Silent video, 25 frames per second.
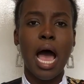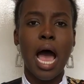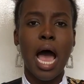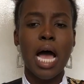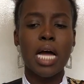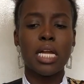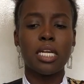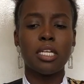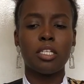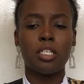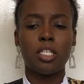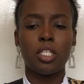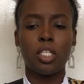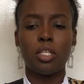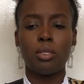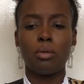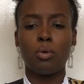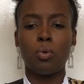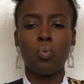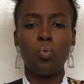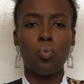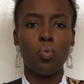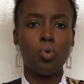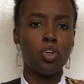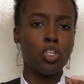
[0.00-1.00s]
and
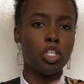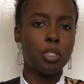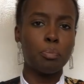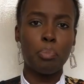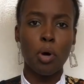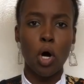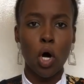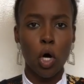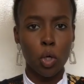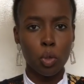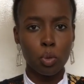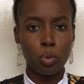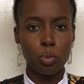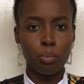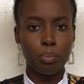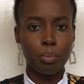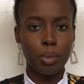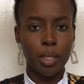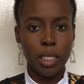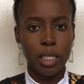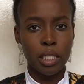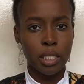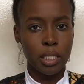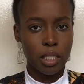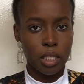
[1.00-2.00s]
wood pulp
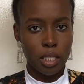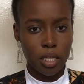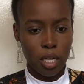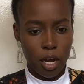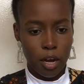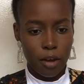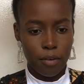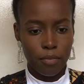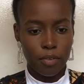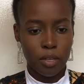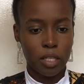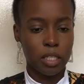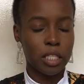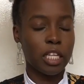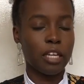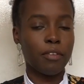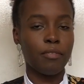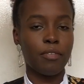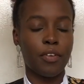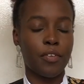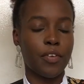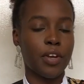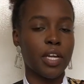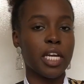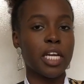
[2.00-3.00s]
and stuff, and they're
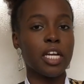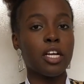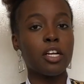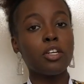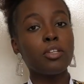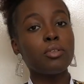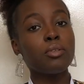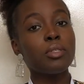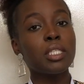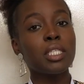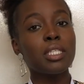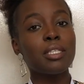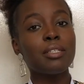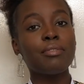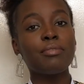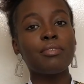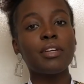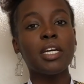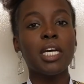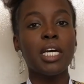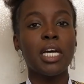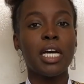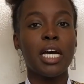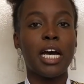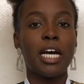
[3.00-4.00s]
very inclusive,
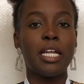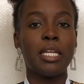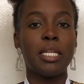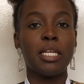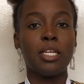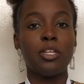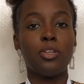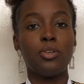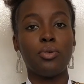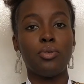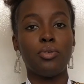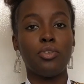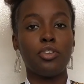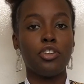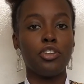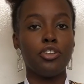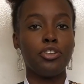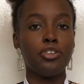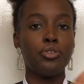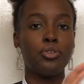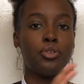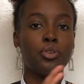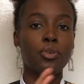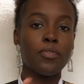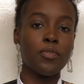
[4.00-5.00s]
and they do
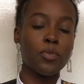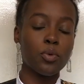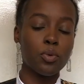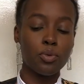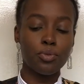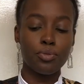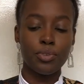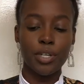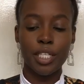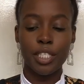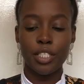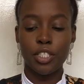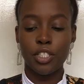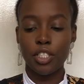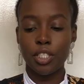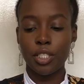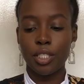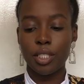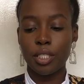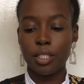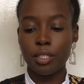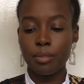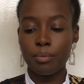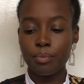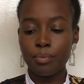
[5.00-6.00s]
nudes of all
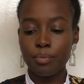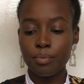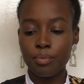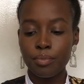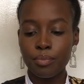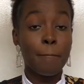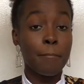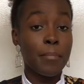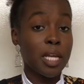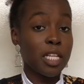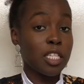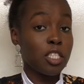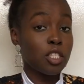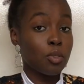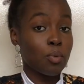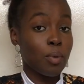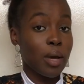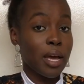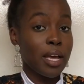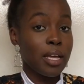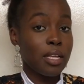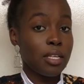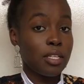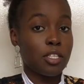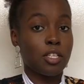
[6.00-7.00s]
ranges. Menswear,
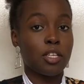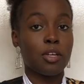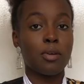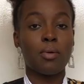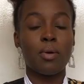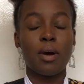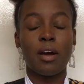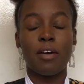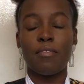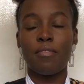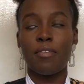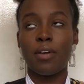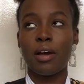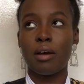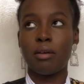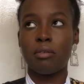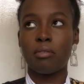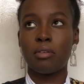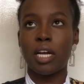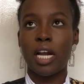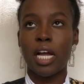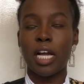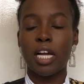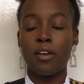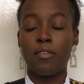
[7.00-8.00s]
so I found
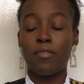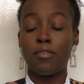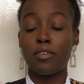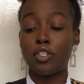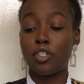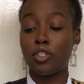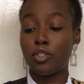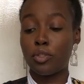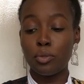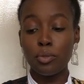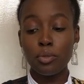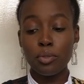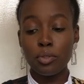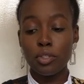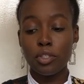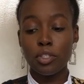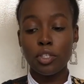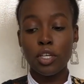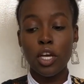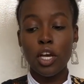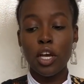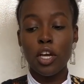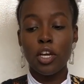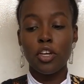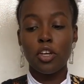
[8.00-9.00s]
like for suits
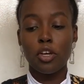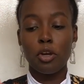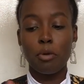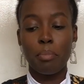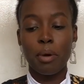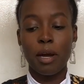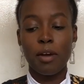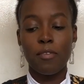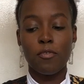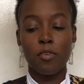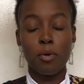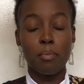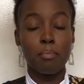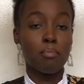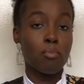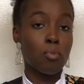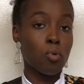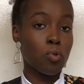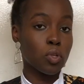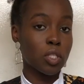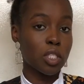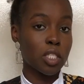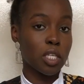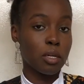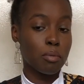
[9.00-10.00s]
you could buy from
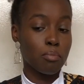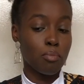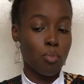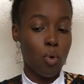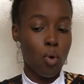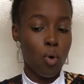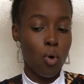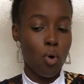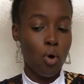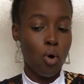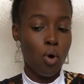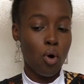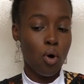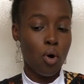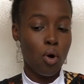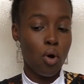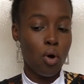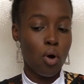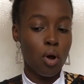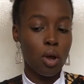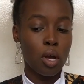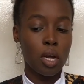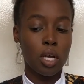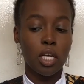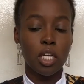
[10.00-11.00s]
Morts and More.
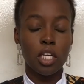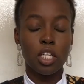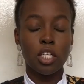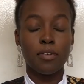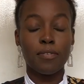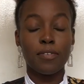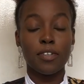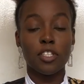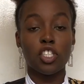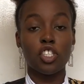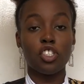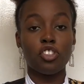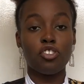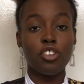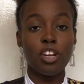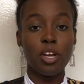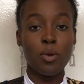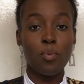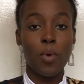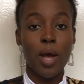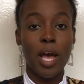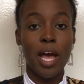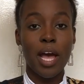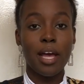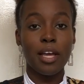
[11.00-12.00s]
For
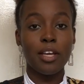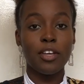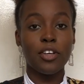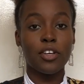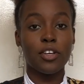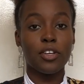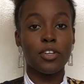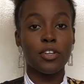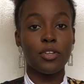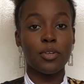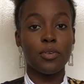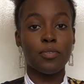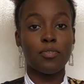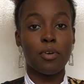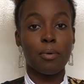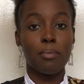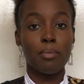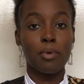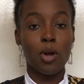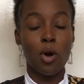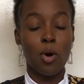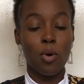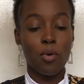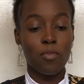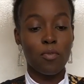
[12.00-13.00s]
streetwear you could do from
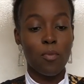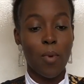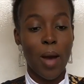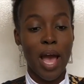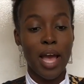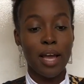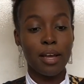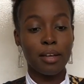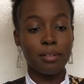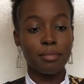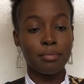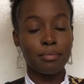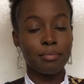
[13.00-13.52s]
Golfwang,